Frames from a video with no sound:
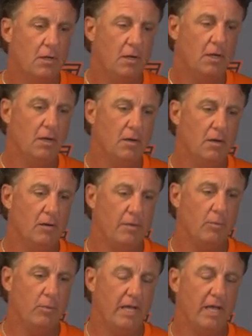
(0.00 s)

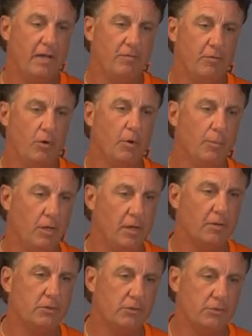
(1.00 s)
that we can for our
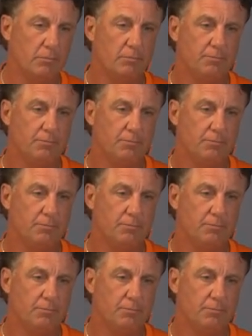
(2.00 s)
players.